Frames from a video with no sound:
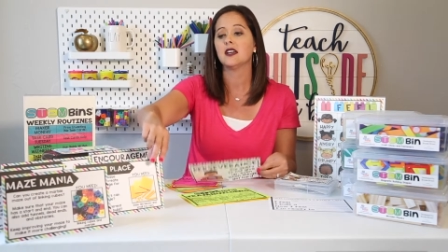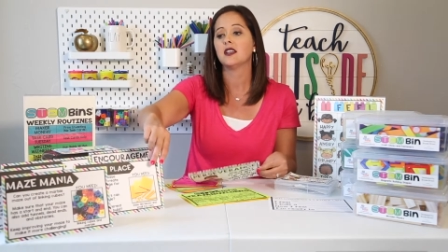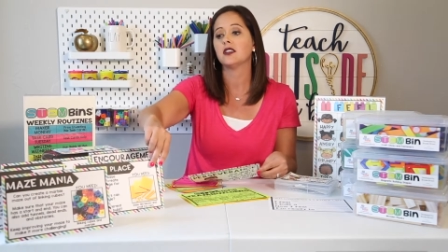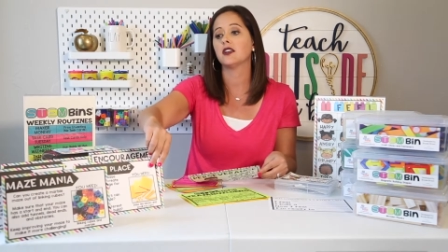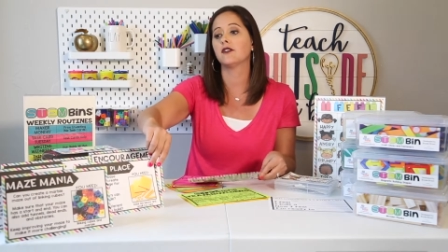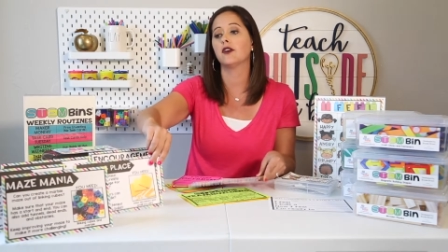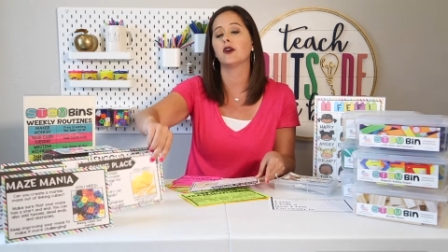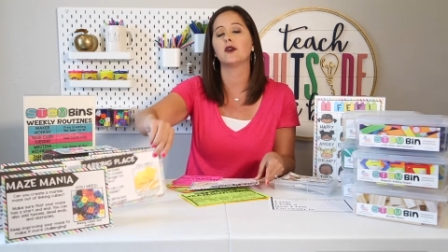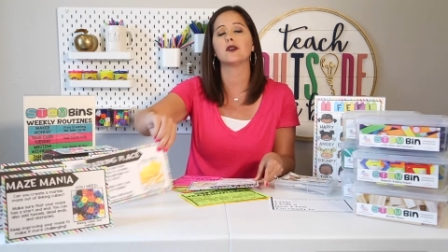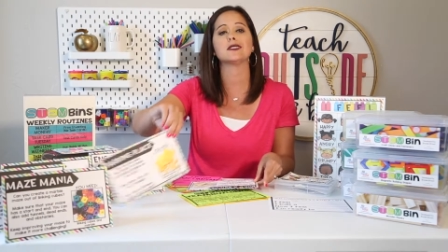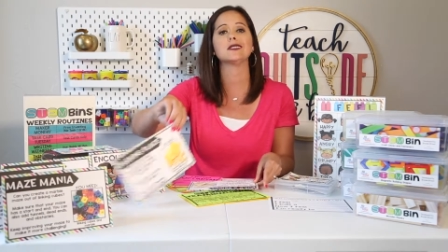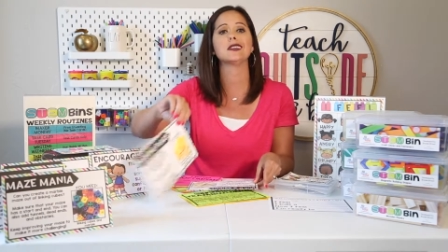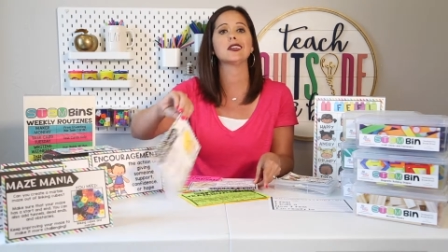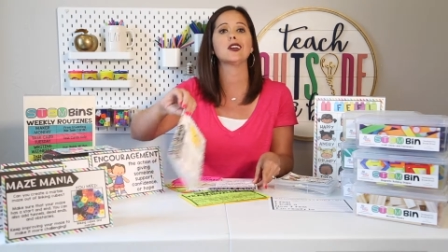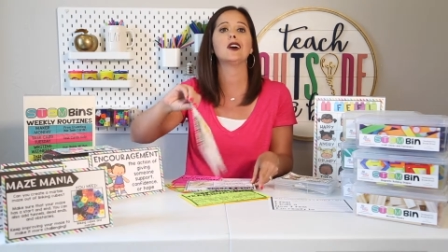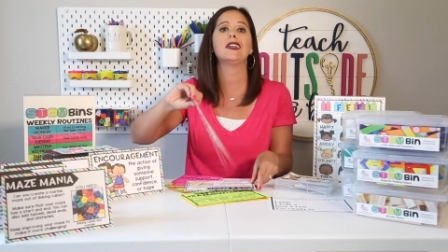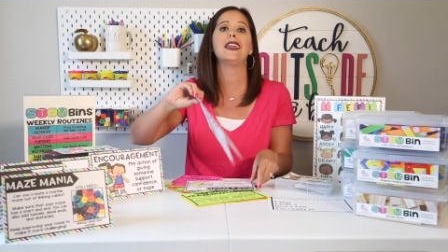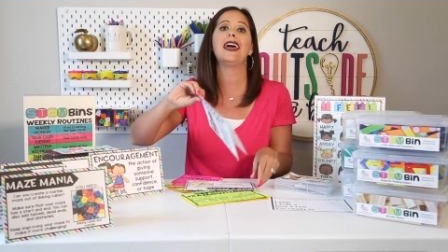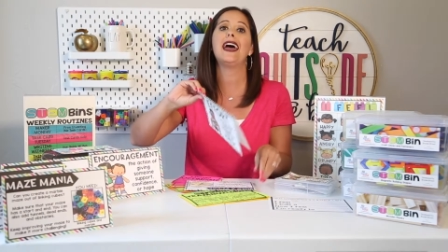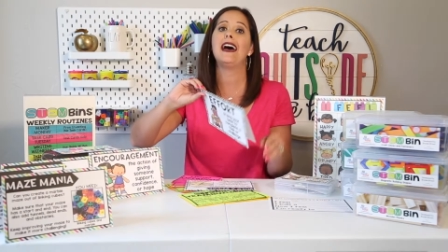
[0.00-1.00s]
they're focusing
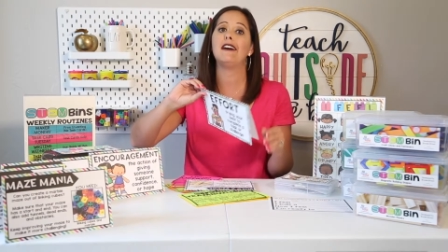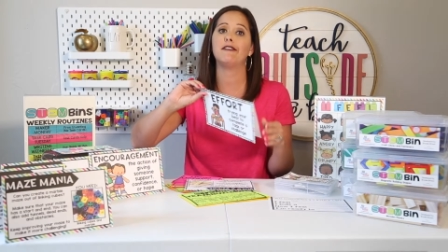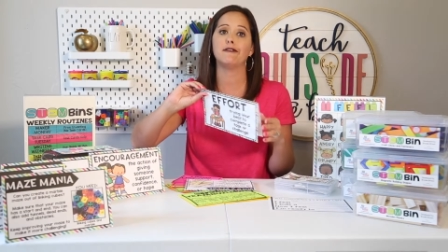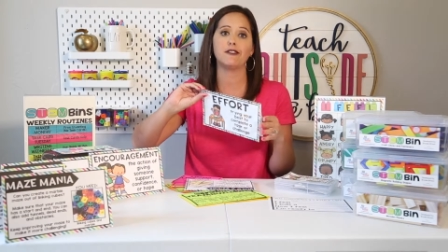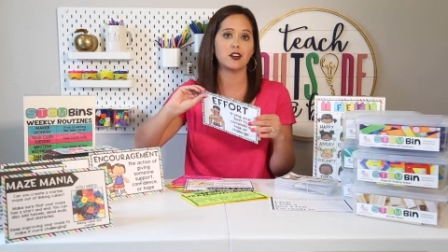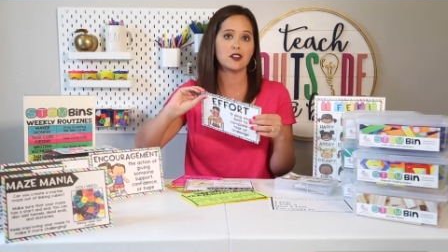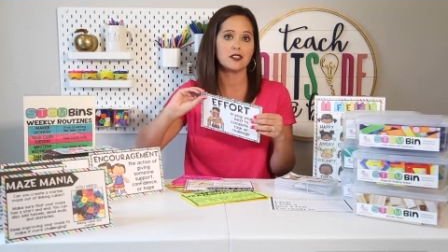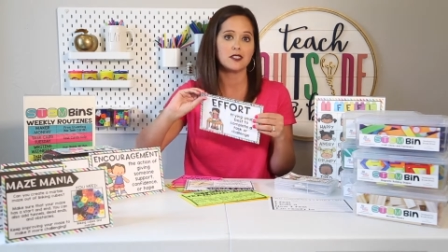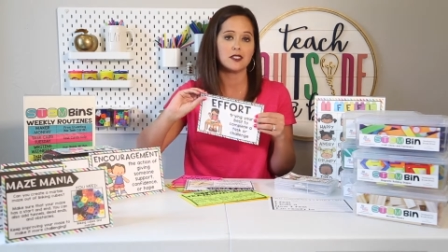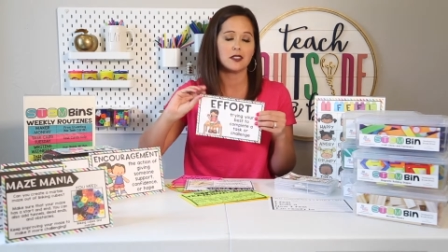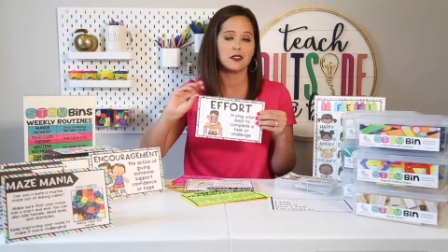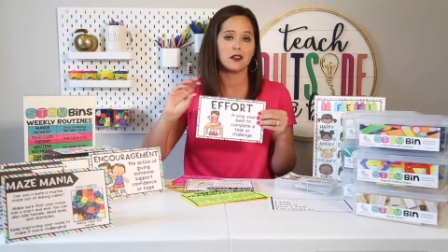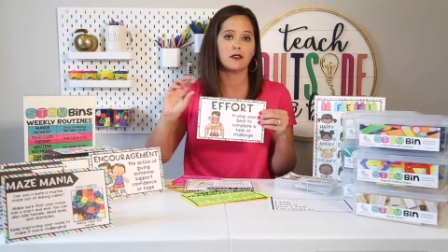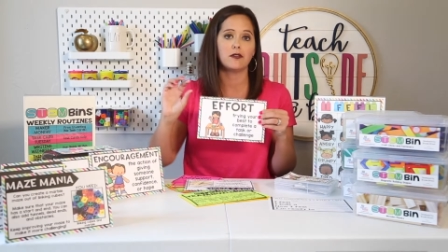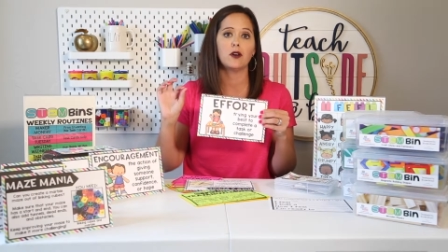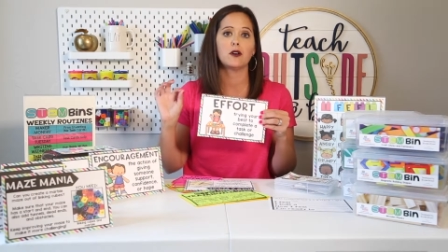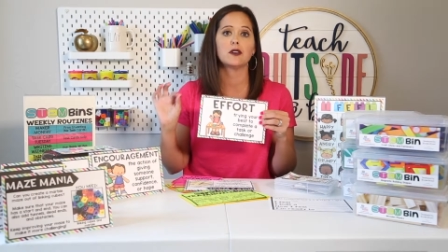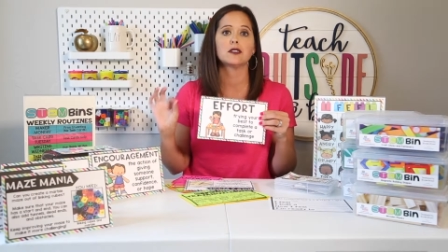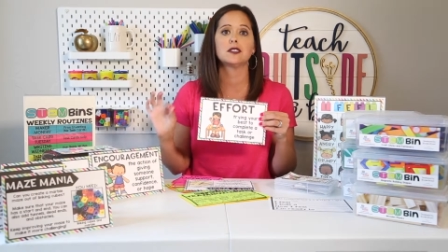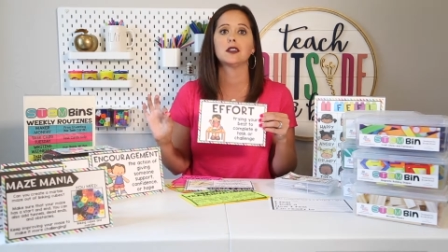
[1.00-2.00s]
on effort, they're
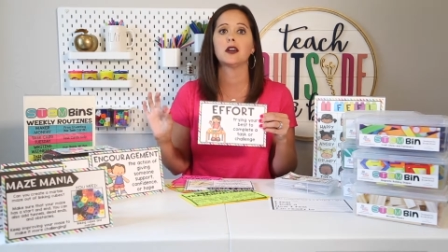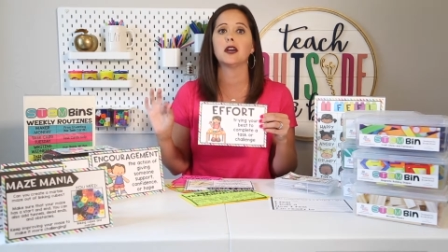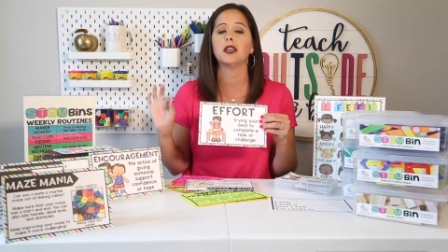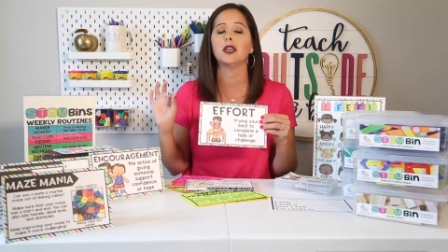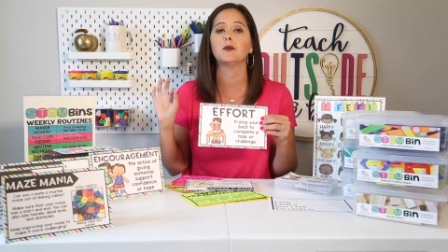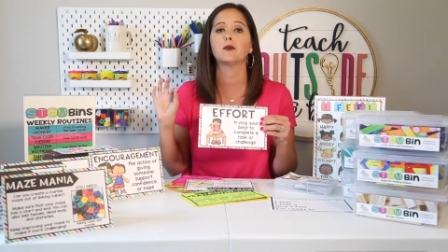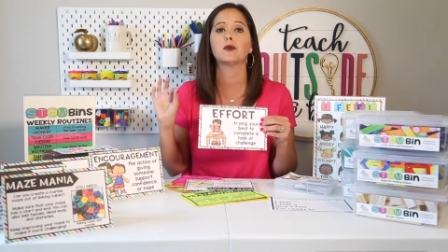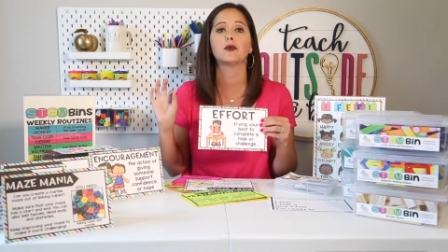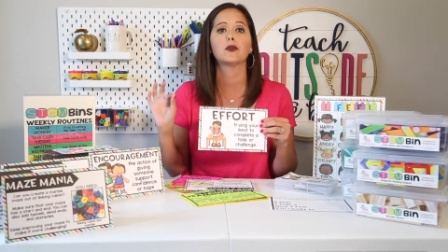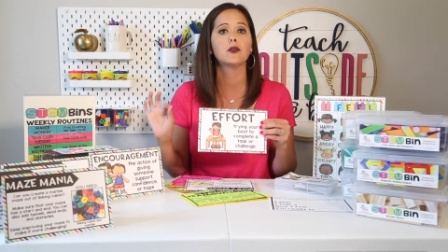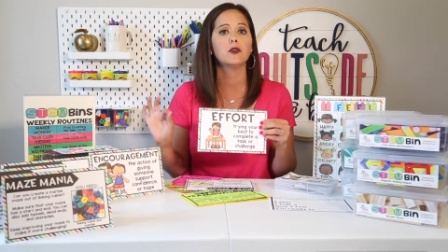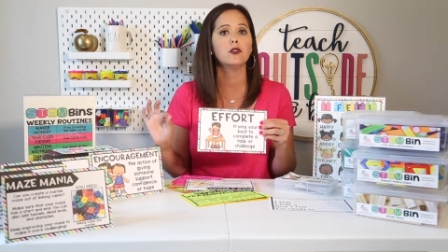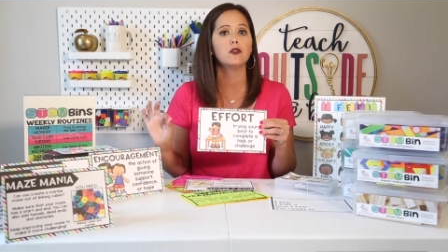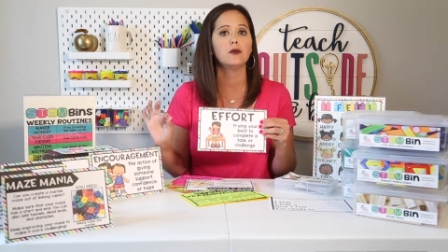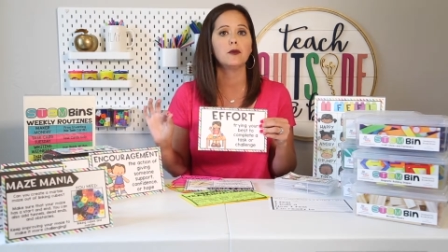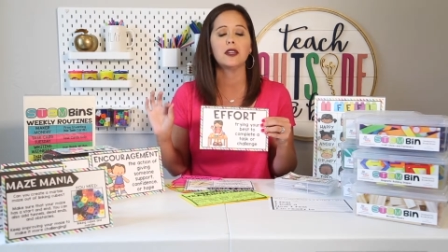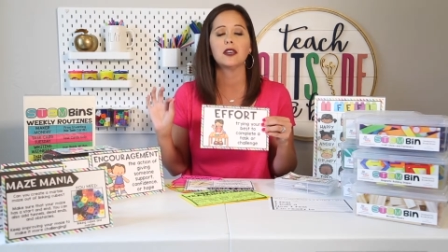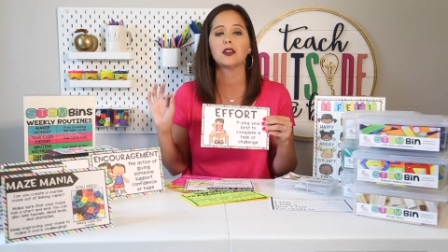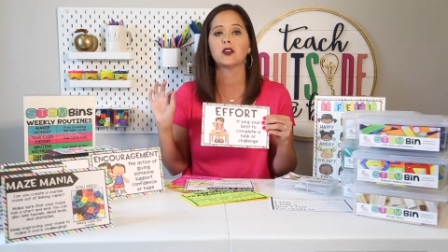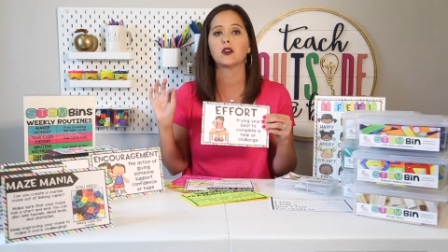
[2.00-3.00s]
focusing on
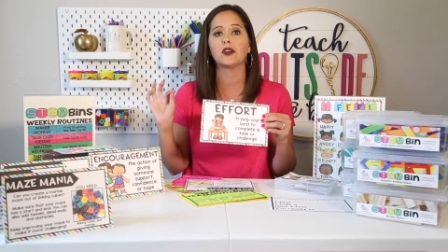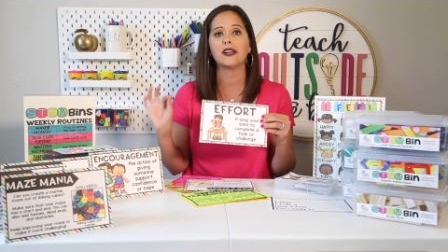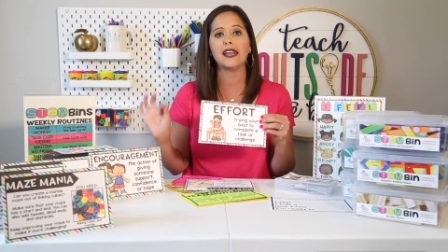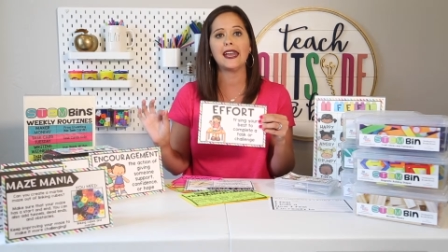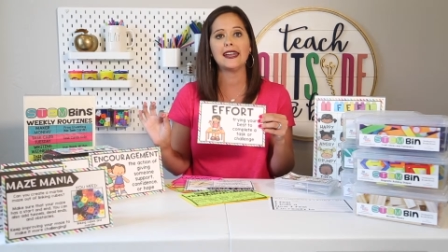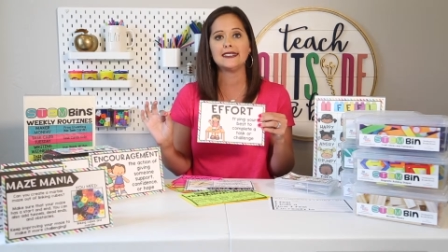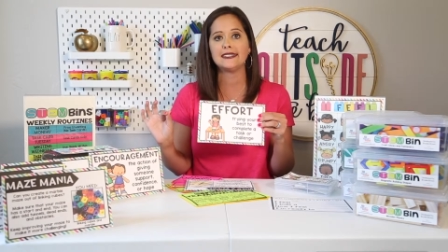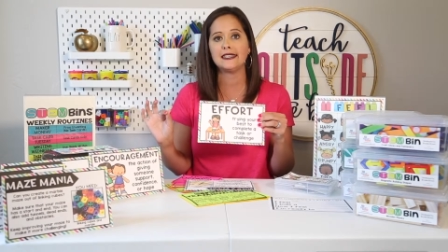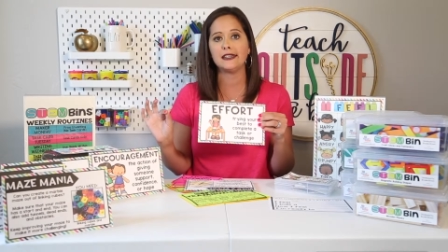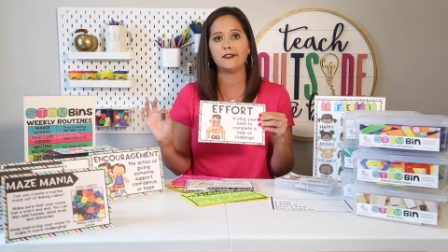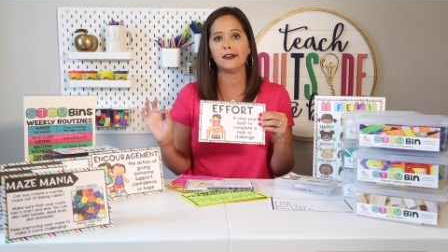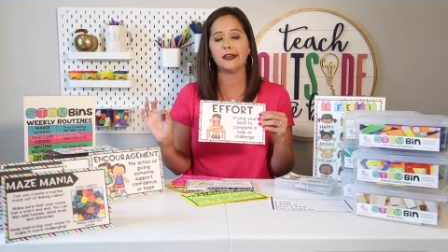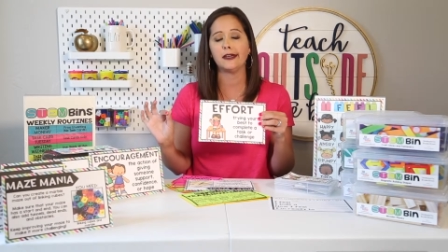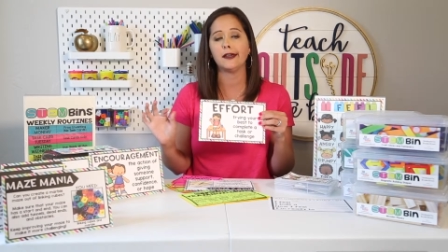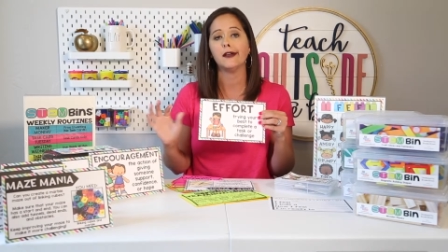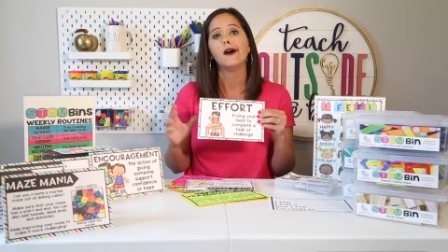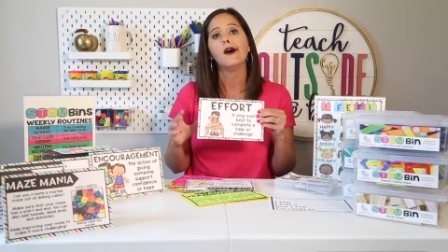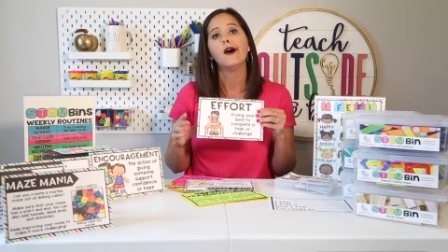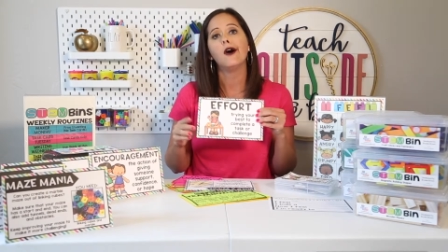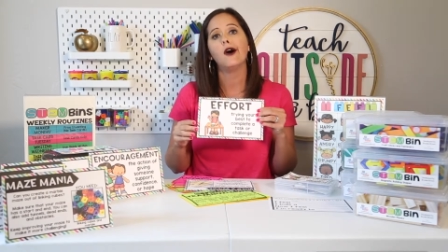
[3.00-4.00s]
improvement,
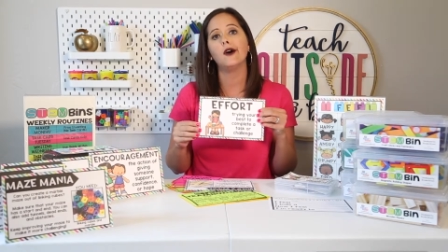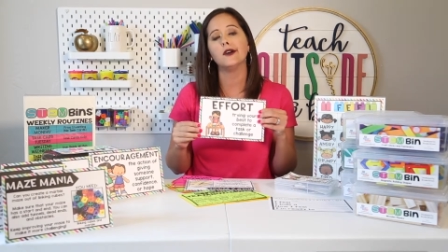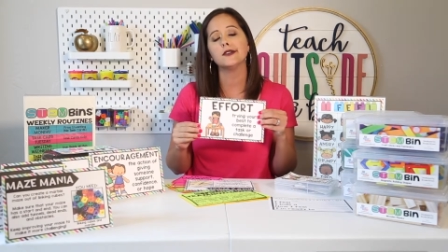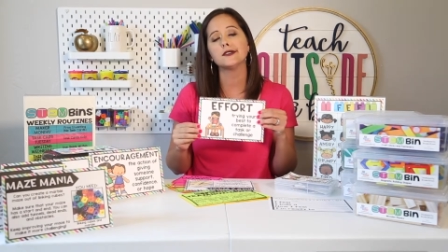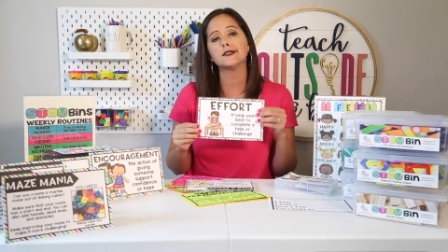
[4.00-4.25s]
creativity, all